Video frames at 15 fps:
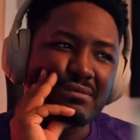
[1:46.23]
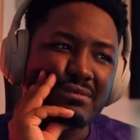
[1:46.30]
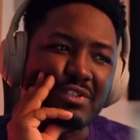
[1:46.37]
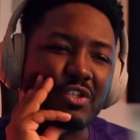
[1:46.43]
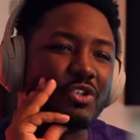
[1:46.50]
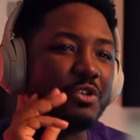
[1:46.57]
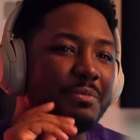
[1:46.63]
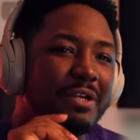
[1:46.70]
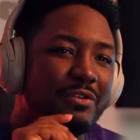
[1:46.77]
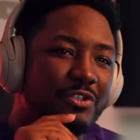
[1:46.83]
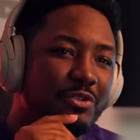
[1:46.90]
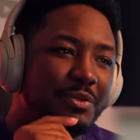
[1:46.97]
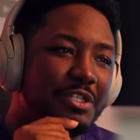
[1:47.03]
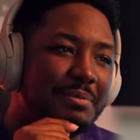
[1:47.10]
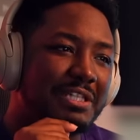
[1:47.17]
Dude,
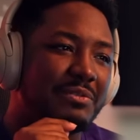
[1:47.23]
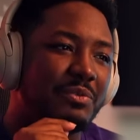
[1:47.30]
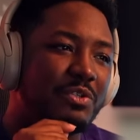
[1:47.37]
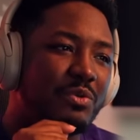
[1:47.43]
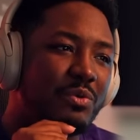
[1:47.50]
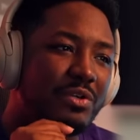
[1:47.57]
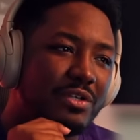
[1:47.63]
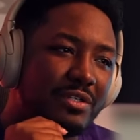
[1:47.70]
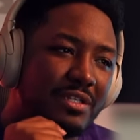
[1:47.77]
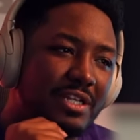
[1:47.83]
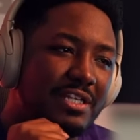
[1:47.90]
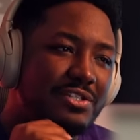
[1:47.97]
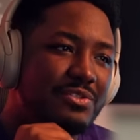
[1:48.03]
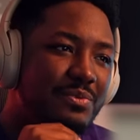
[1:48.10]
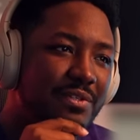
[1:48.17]
you really about to record
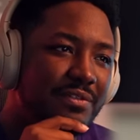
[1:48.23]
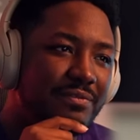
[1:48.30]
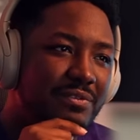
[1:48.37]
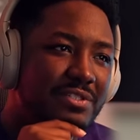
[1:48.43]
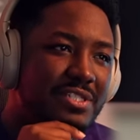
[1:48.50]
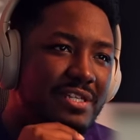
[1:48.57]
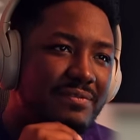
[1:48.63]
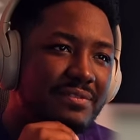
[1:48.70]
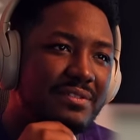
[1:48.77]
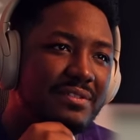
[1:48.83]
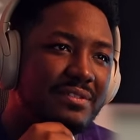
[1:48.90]
us 24/7?